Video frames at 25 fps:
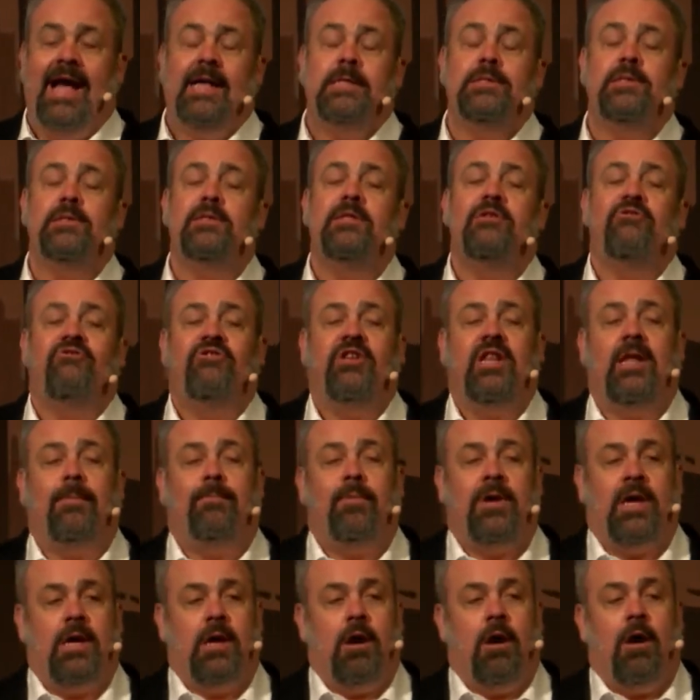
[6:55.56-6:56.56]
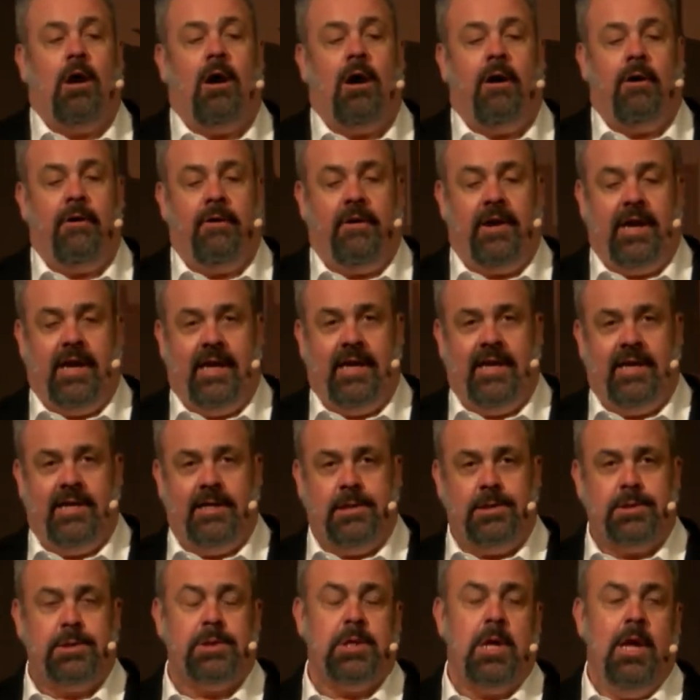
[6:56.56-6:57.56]
as the GDPR
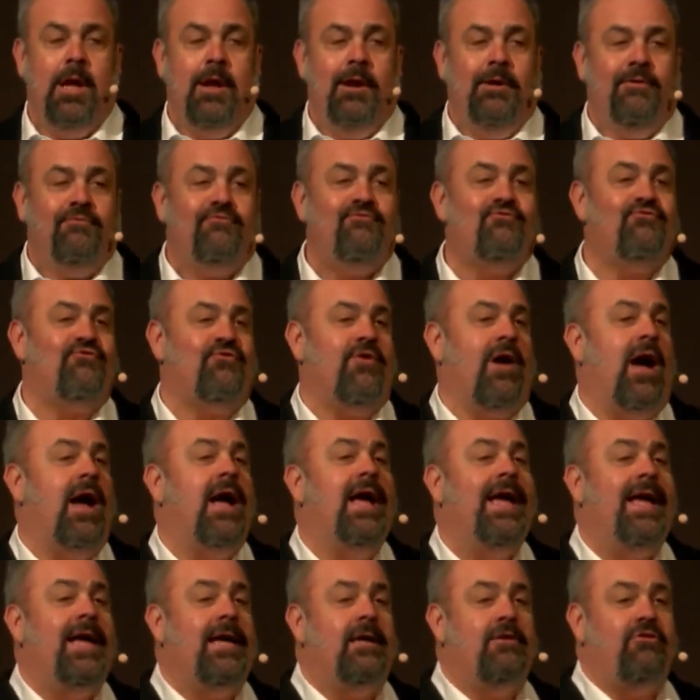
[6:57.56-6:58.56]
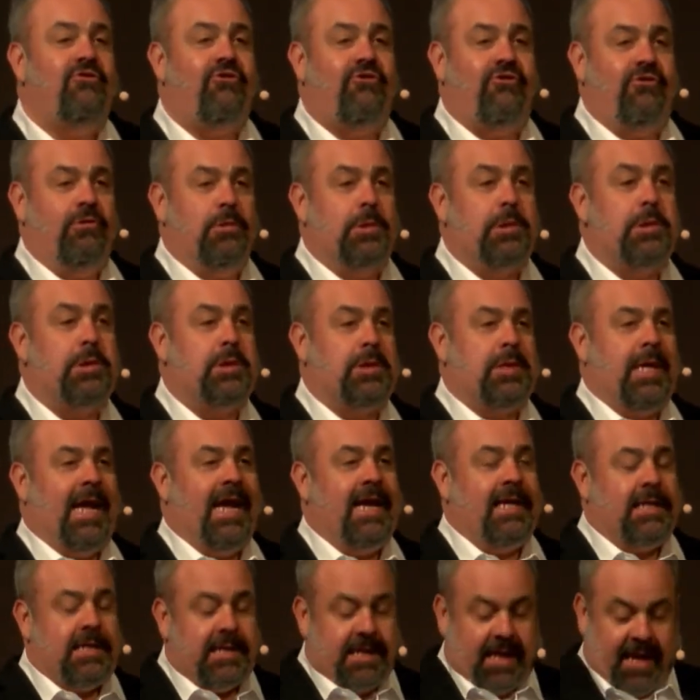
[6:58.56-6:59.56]
is trying to
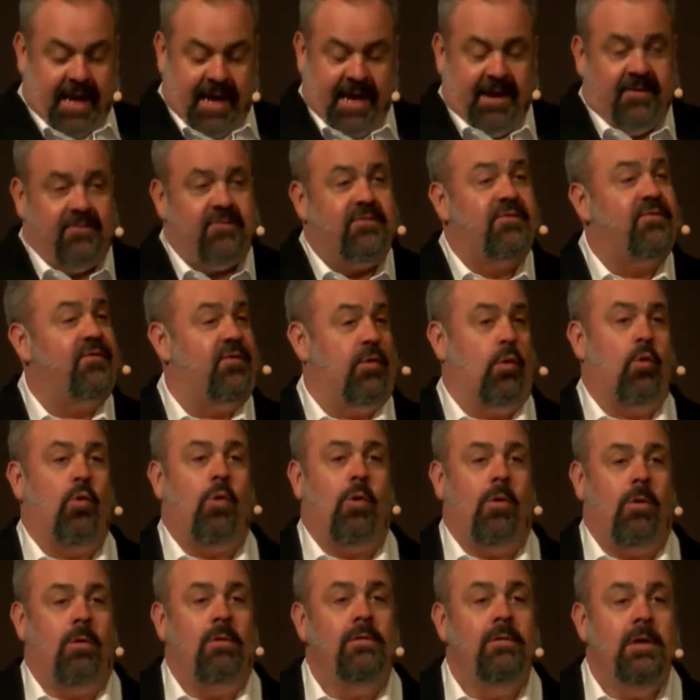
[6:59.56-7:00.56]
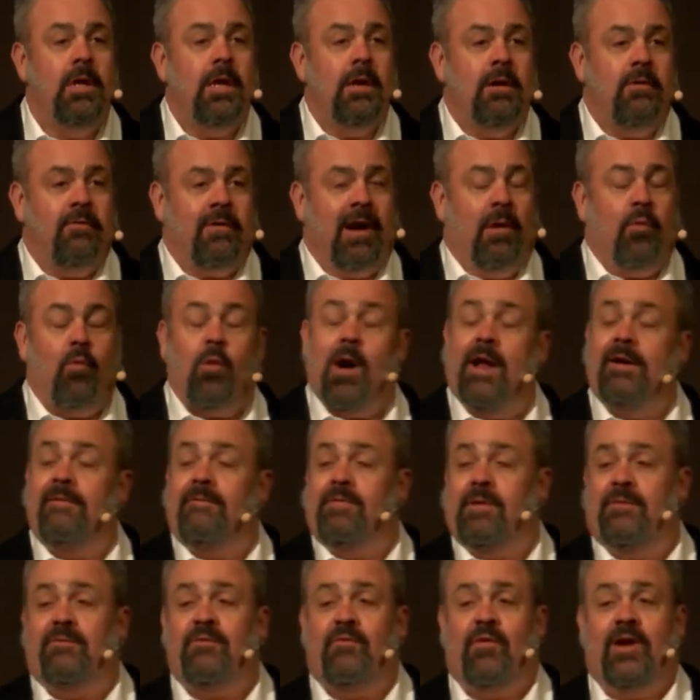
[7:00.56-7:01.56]
set a floor, right, one
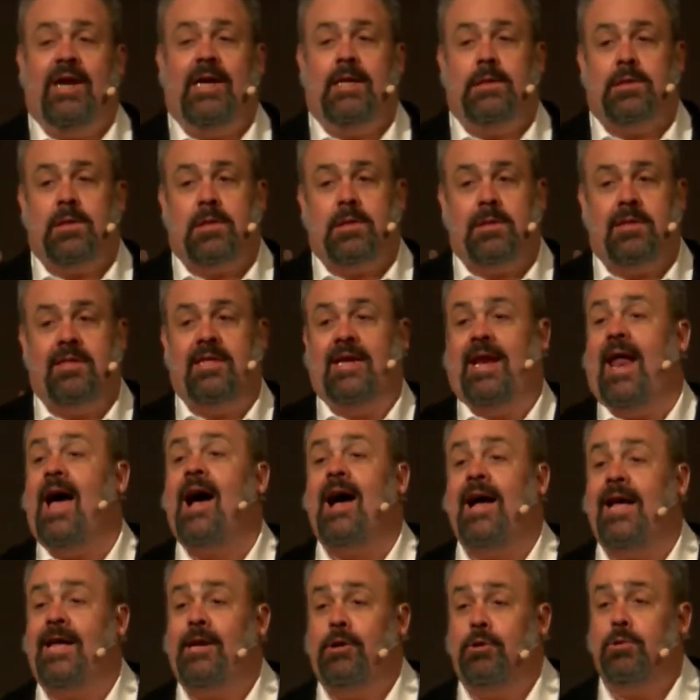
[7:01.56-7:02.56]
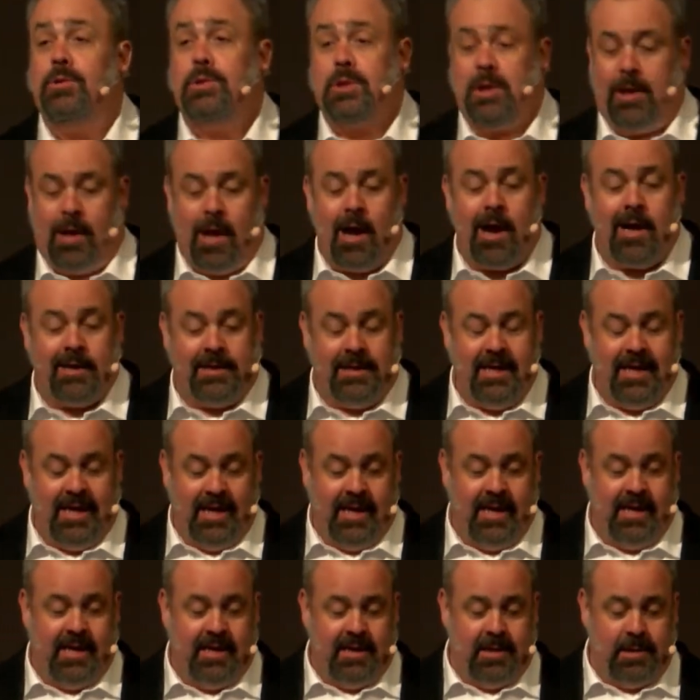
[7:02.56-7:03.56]
of the phrases that I use a lot
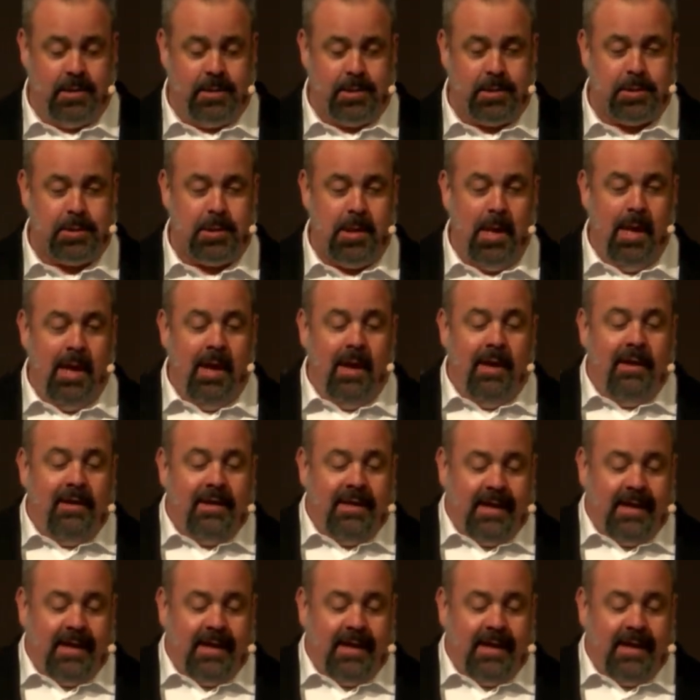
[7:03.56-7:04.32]
is